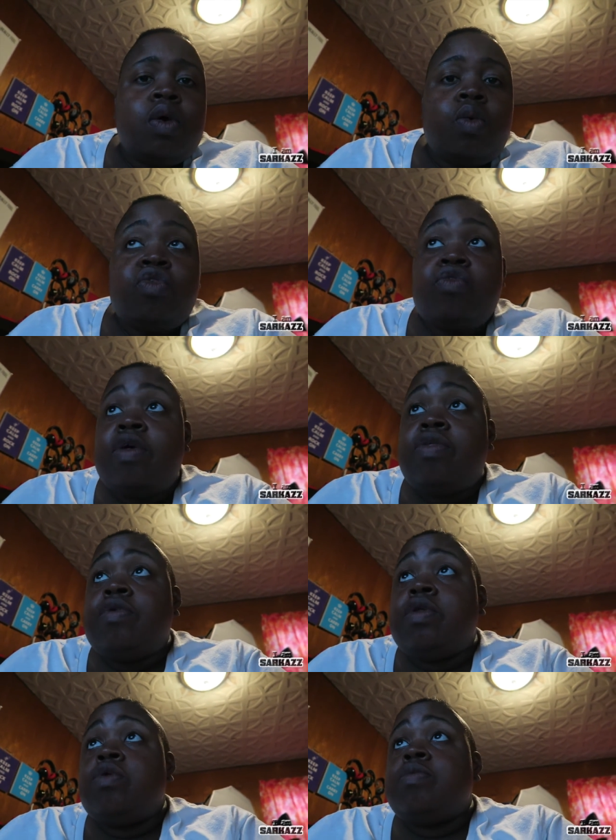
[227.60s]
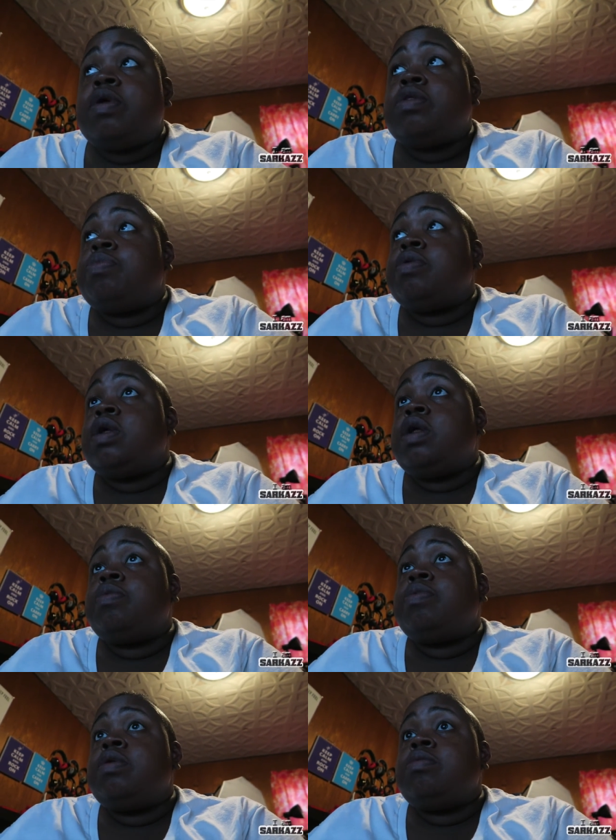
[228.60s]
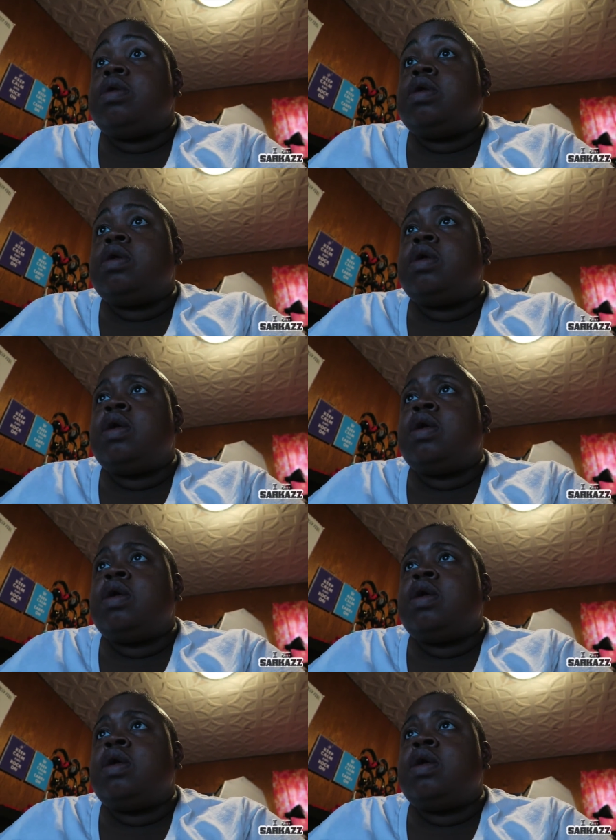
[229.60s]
Would You Rather video. I'm about to put that up in a minute.